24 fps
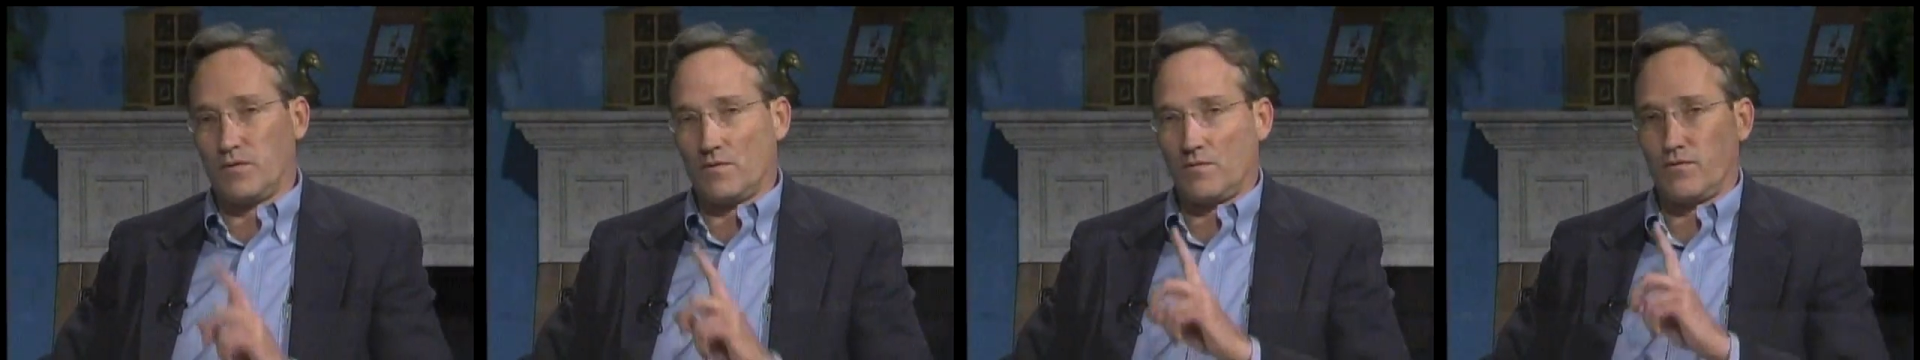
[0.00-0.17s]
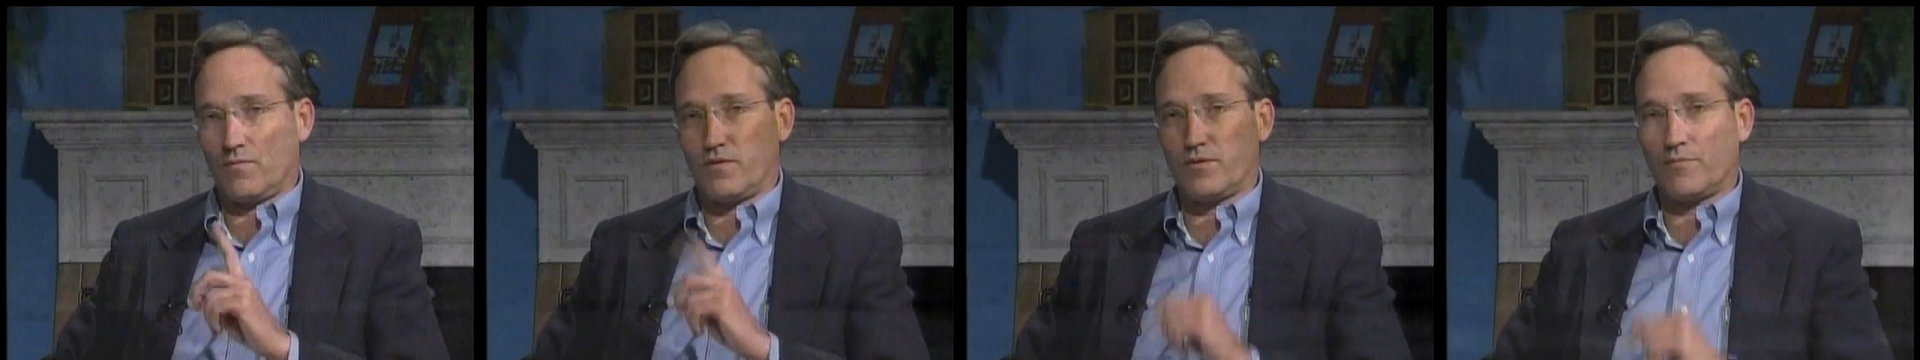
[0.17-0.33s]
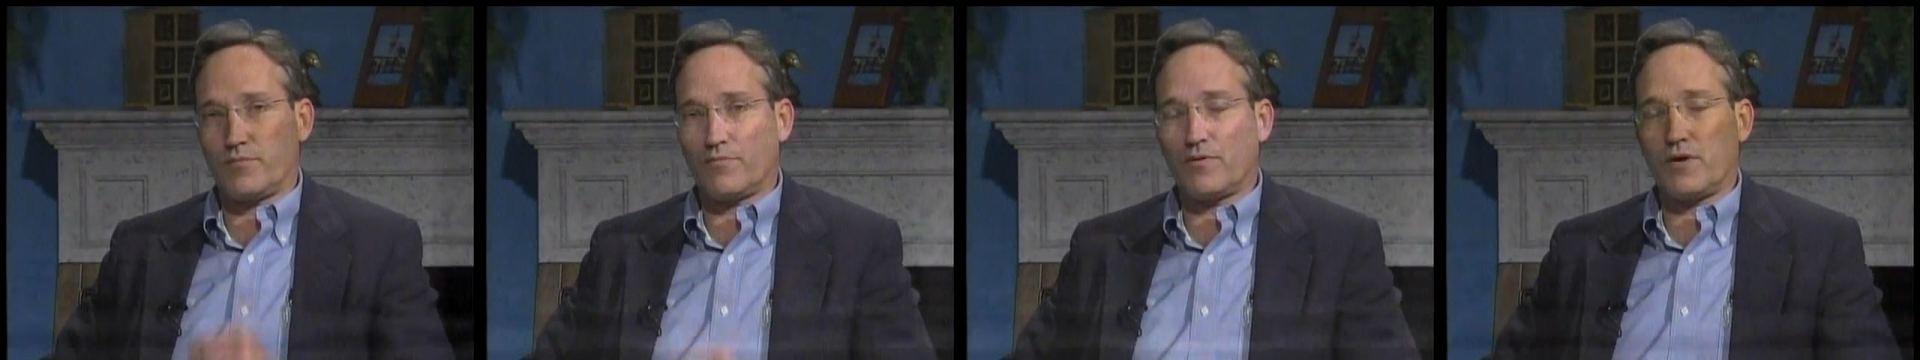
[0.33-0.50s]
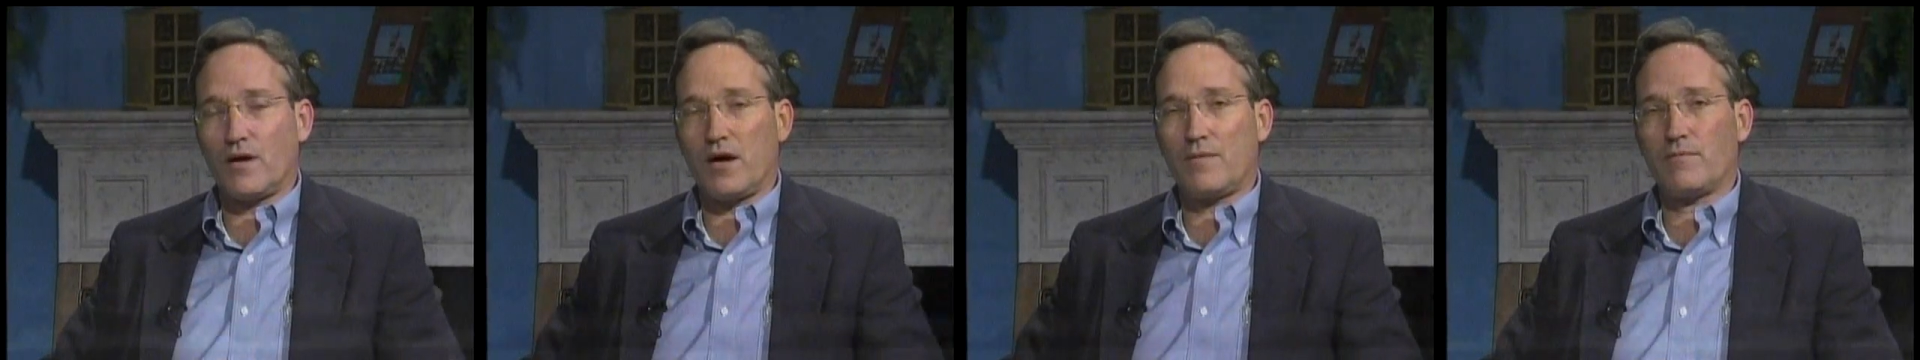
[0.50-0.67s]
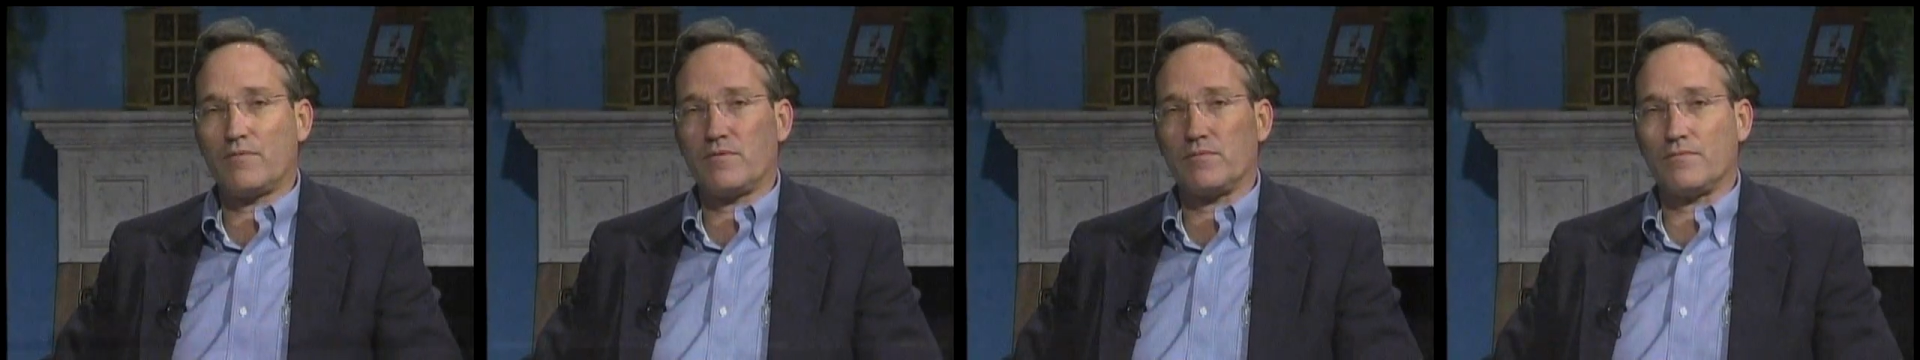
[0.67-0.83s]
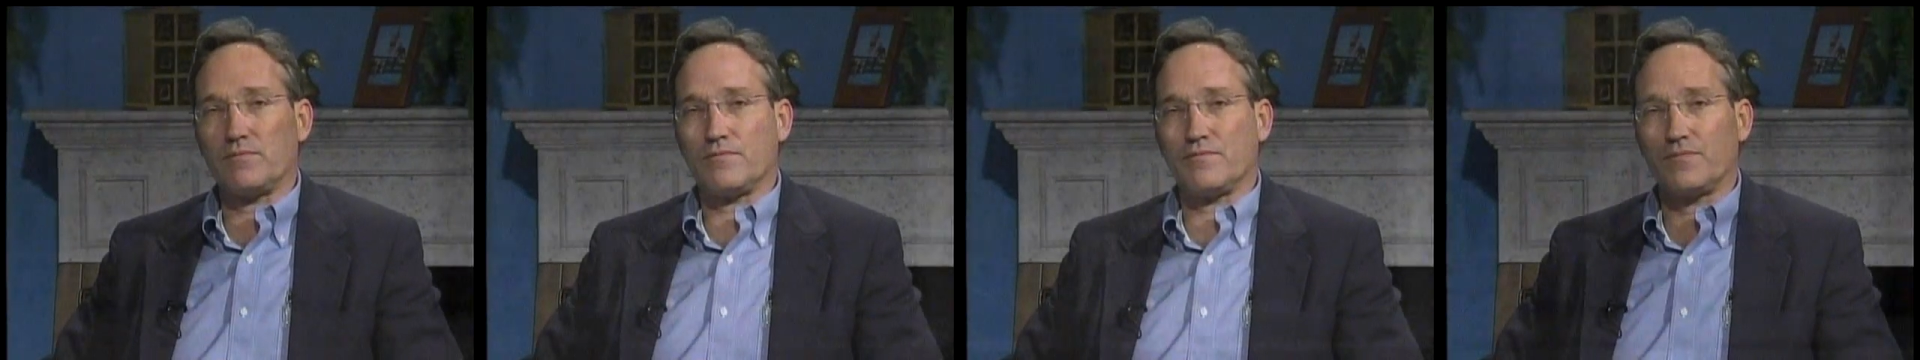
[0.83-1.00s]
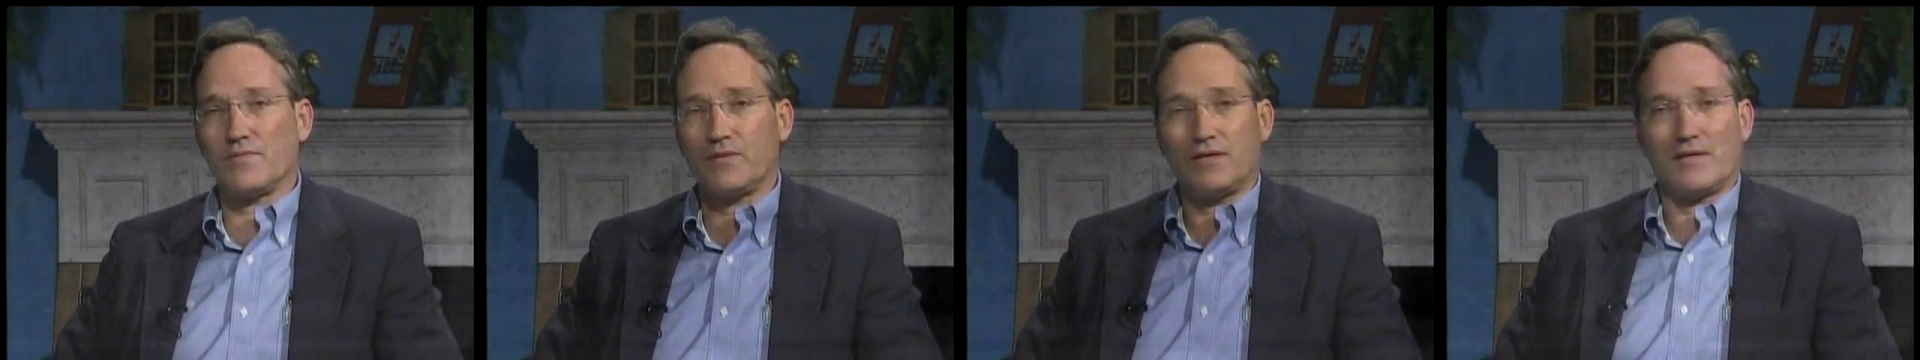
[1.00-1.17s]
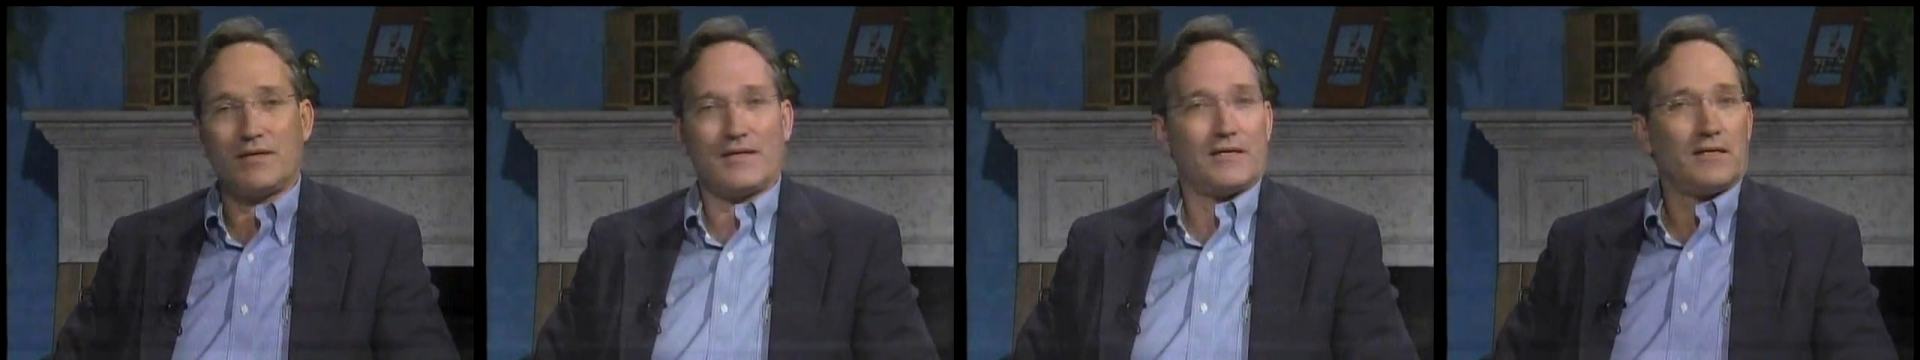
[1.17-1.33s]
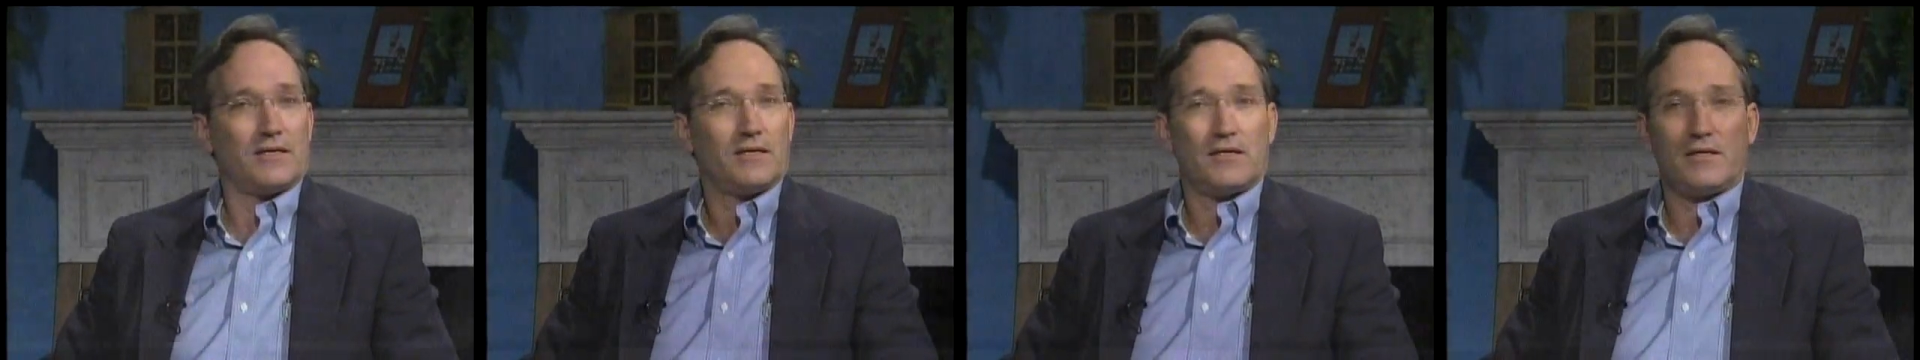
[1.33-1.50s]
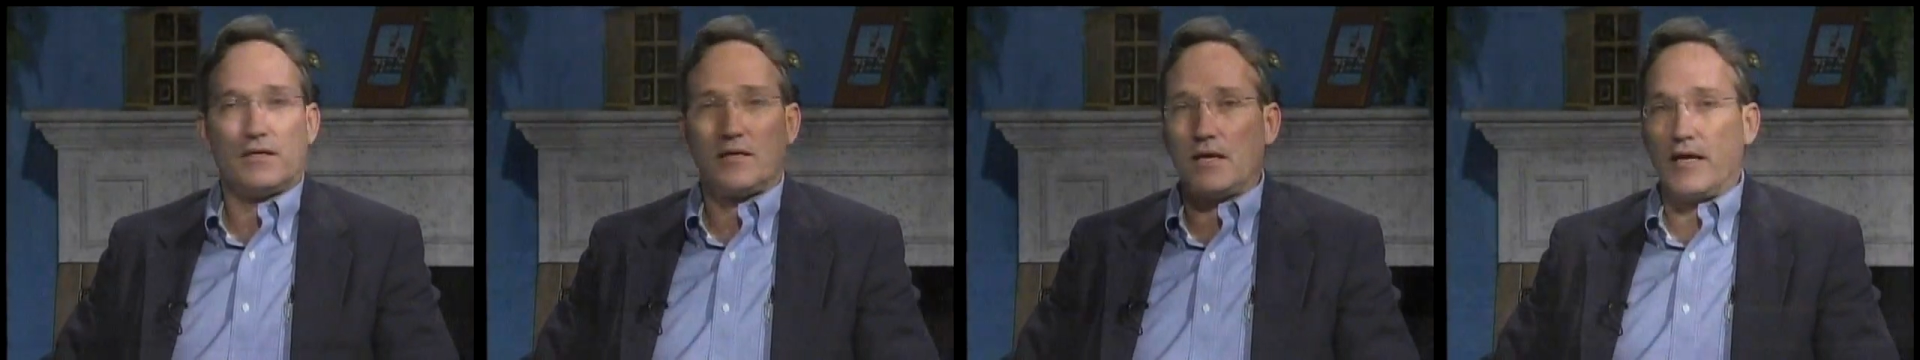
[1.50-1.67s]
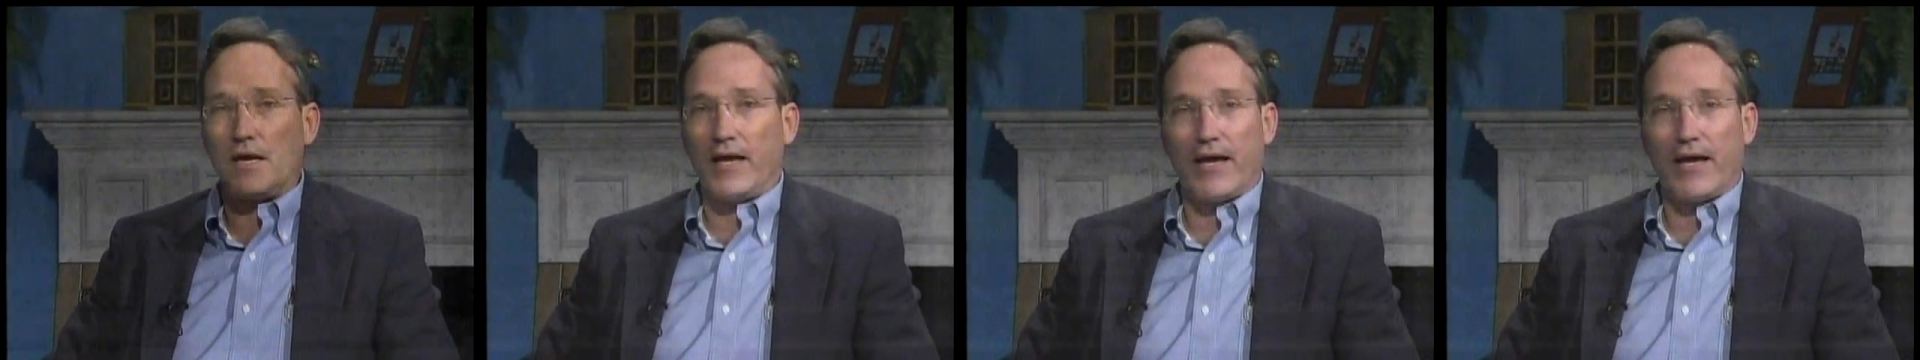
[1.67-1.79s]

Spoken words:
One problem, it